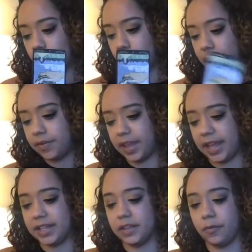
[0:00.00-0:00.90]
We have the
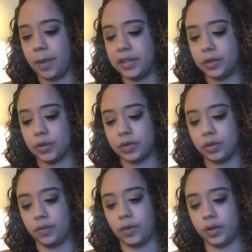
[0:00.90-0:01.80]
Ace of Pentacles in
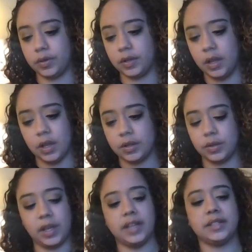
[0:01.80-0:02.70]
the reverse. So yeah,